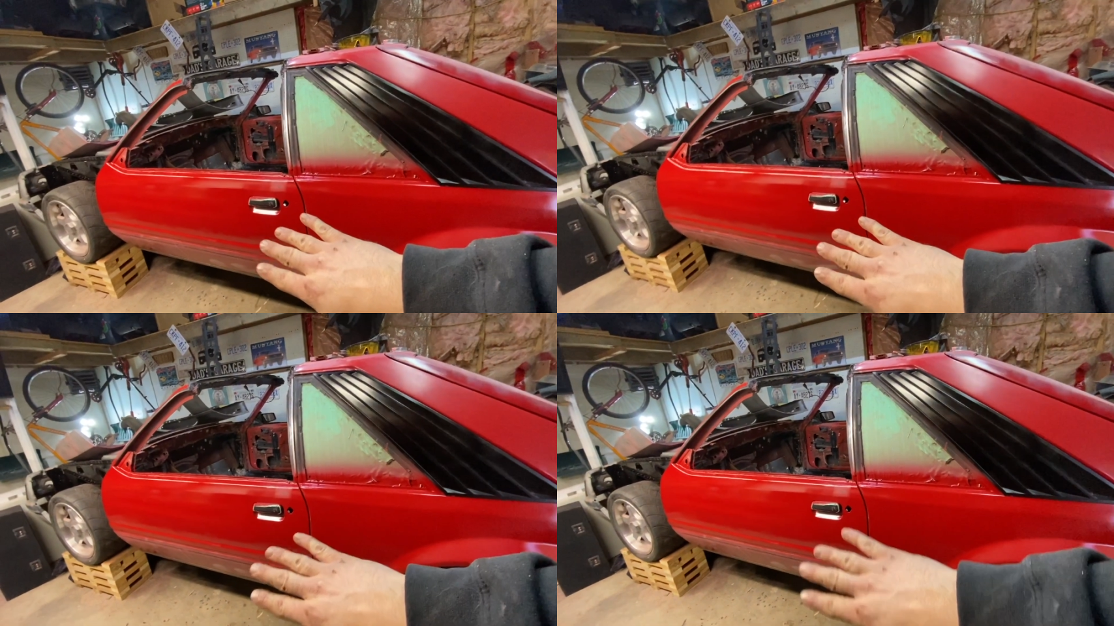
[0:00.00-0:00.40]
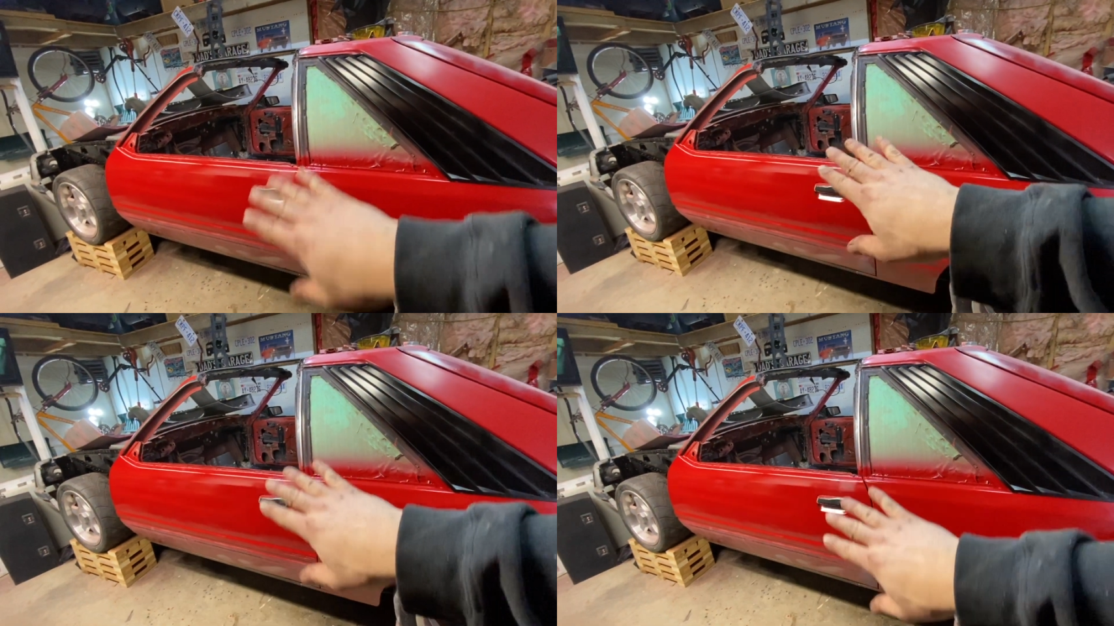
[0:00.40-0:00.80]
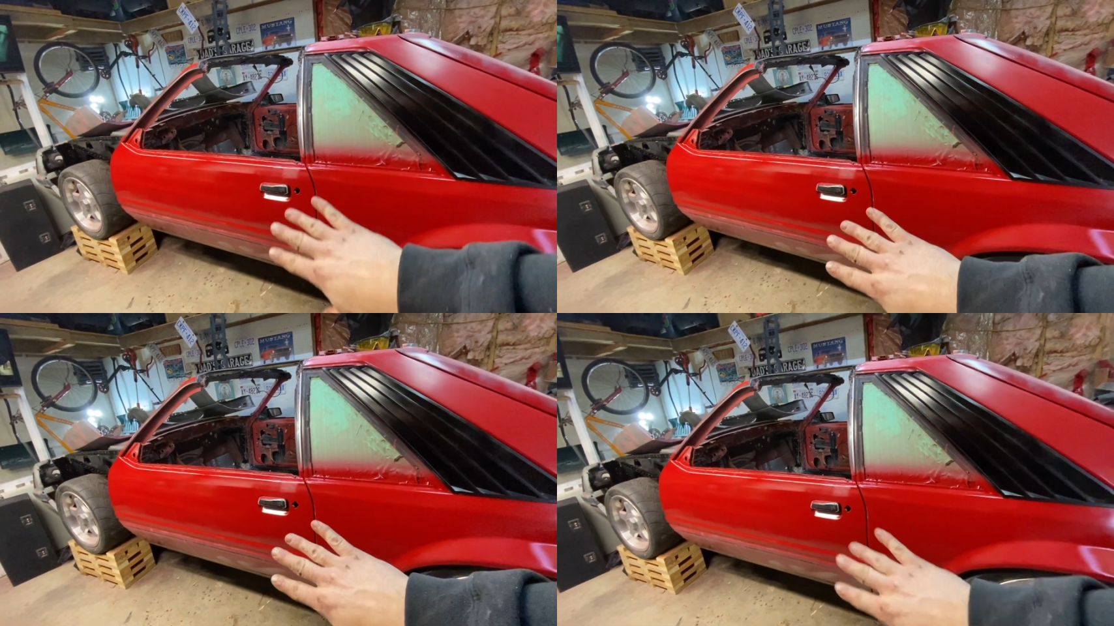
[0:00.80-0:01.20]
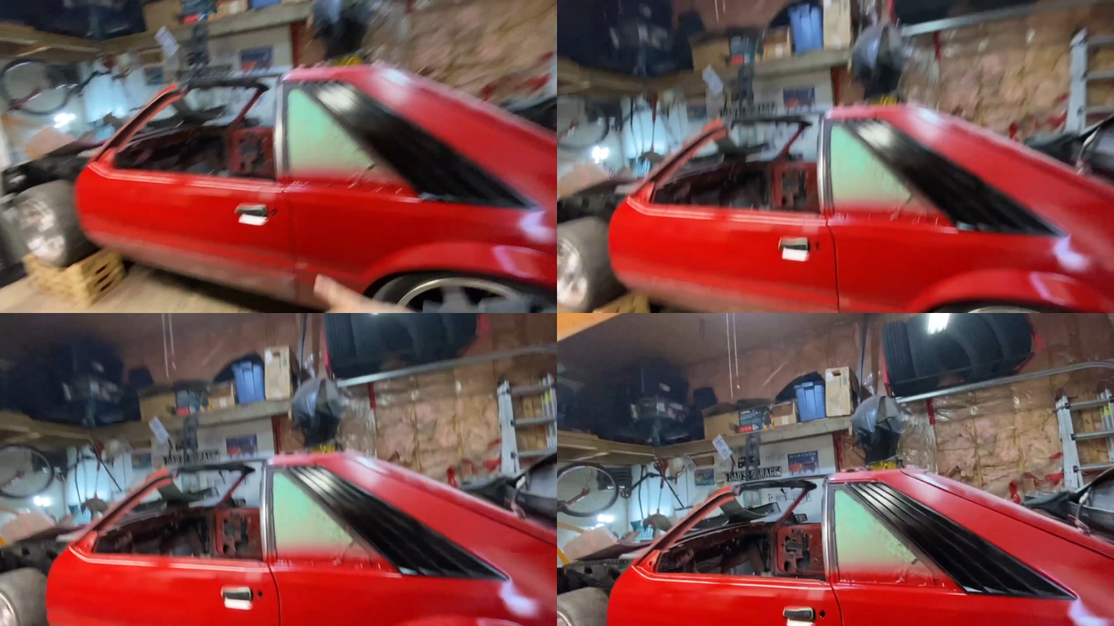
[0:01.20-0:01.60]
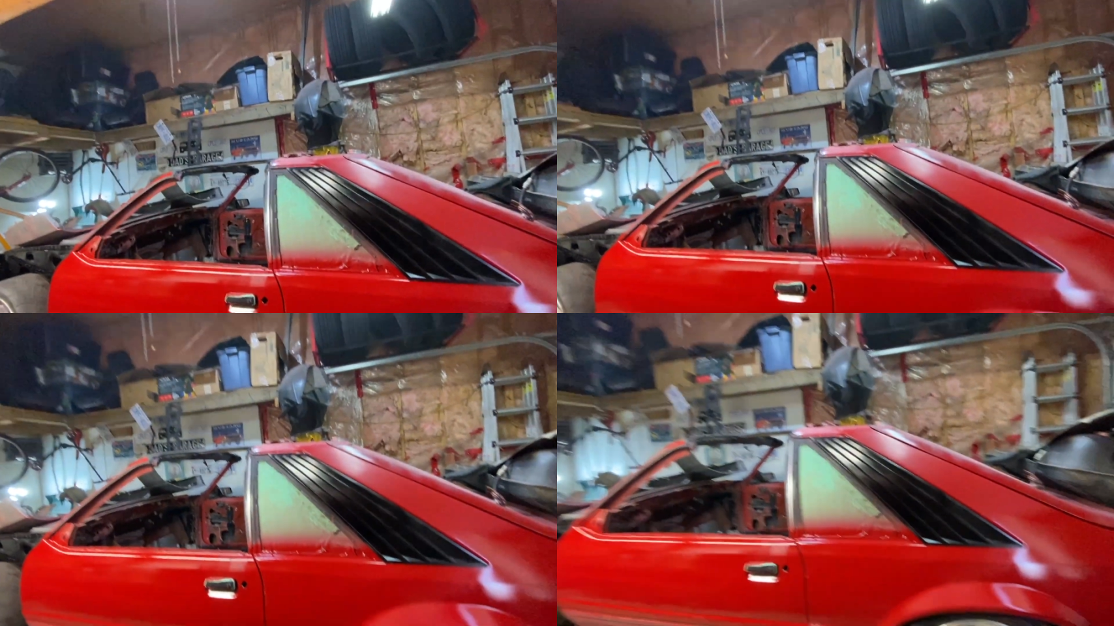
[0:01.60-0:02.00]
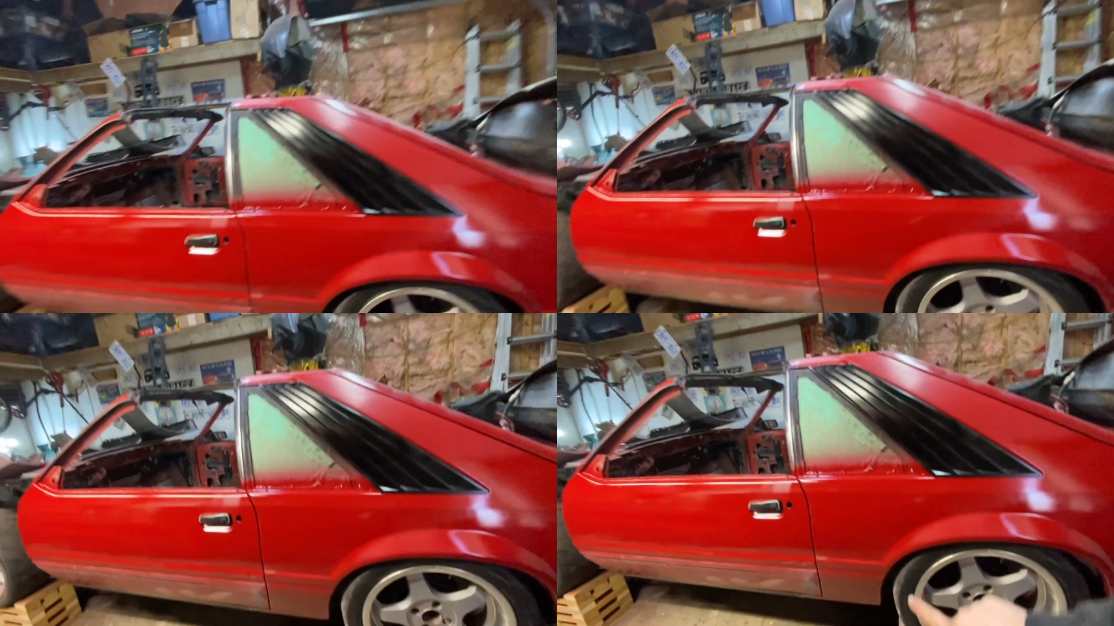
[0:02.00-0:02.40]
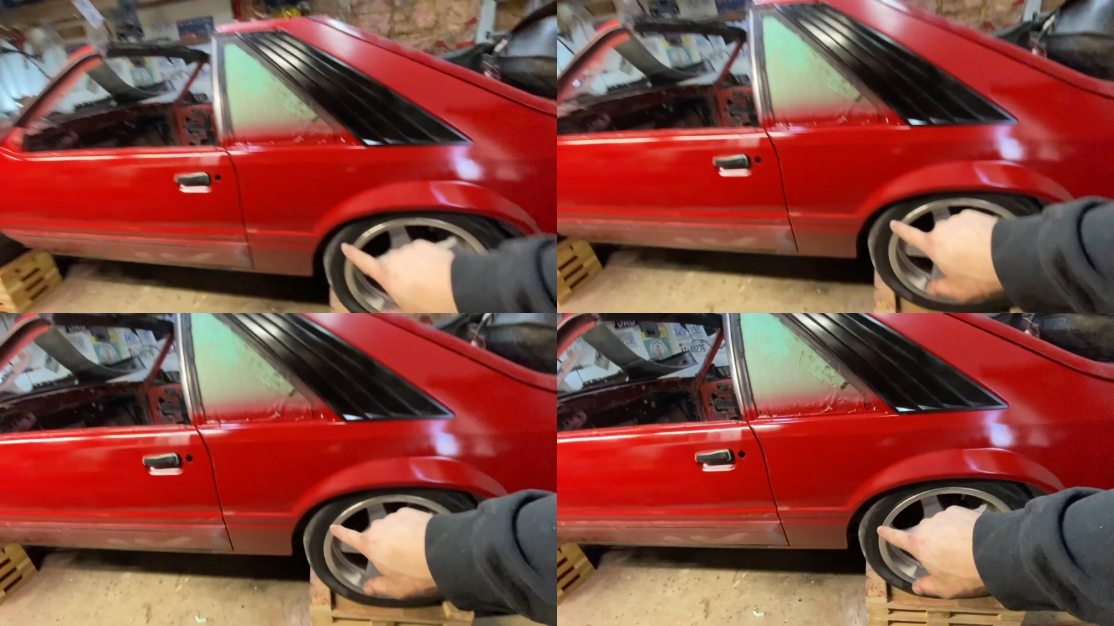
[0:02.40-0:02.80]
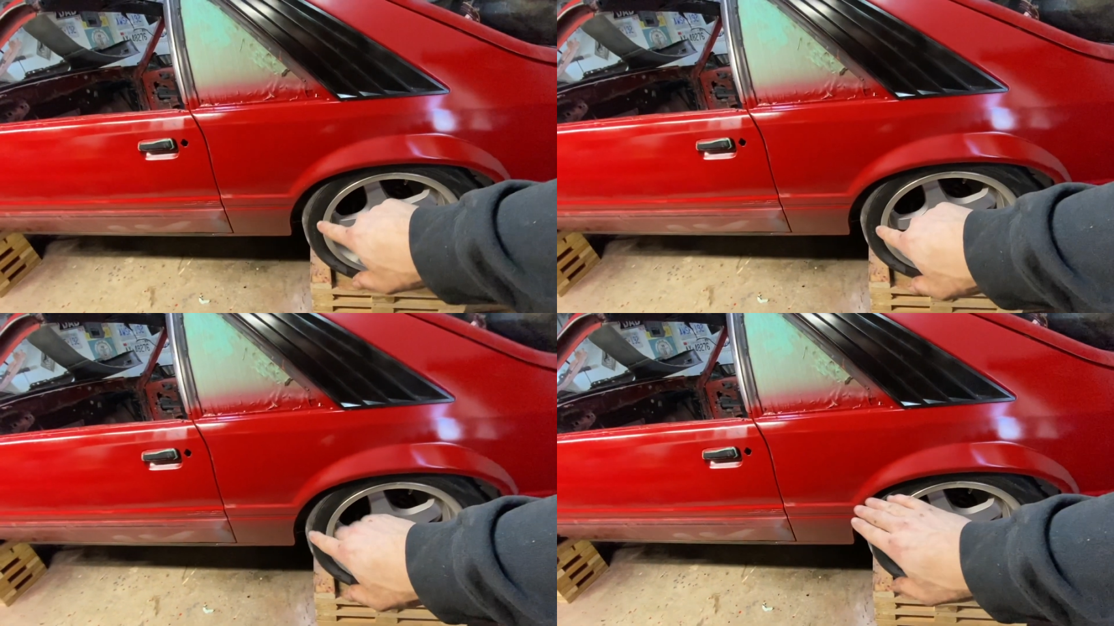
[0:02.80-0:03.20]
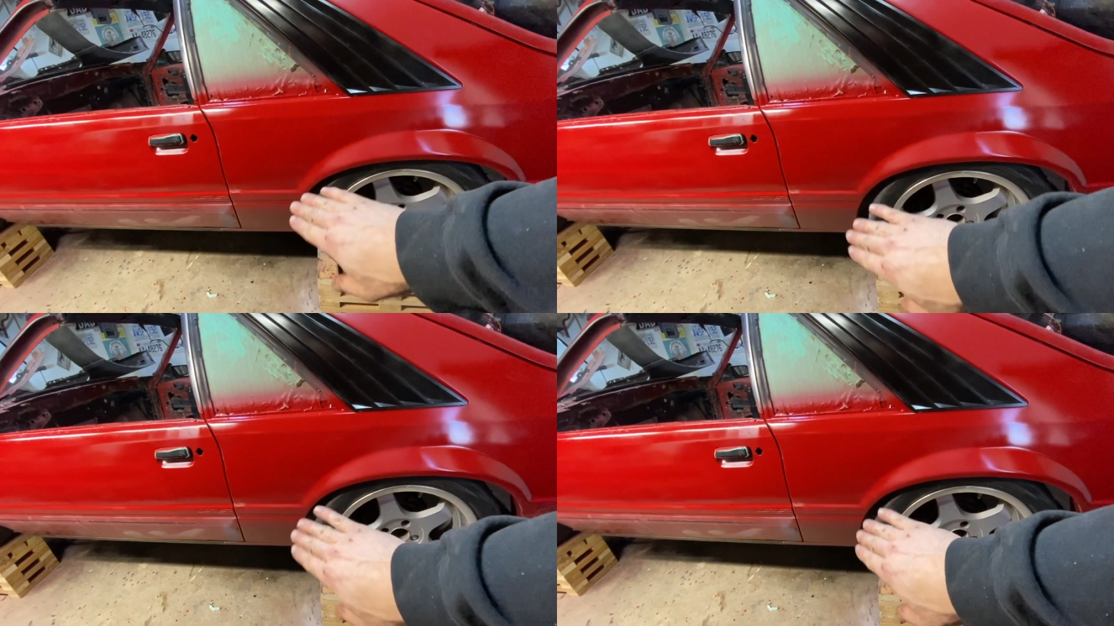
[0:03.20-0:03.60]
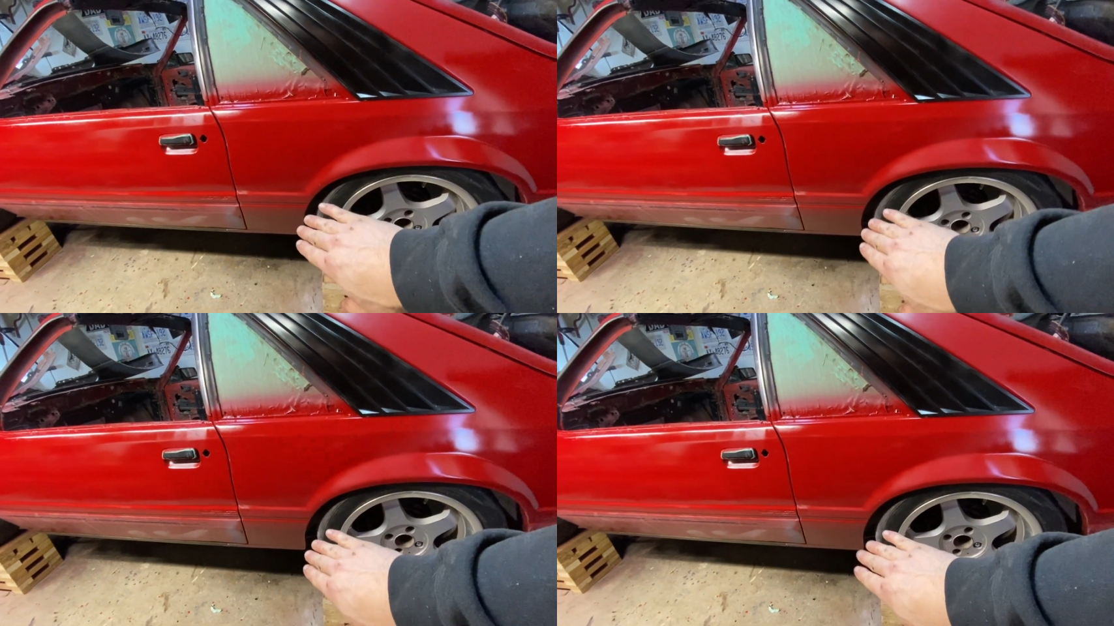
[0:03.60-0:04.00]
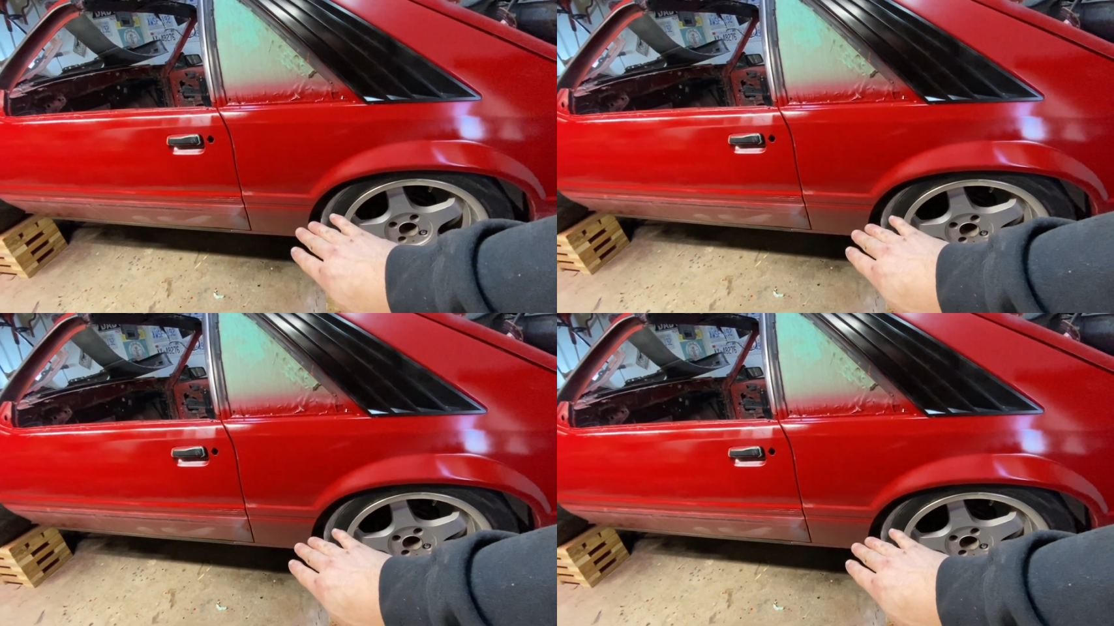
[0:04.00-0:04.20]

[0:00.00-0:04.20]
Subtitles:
No face is visible, so there are no lips to read.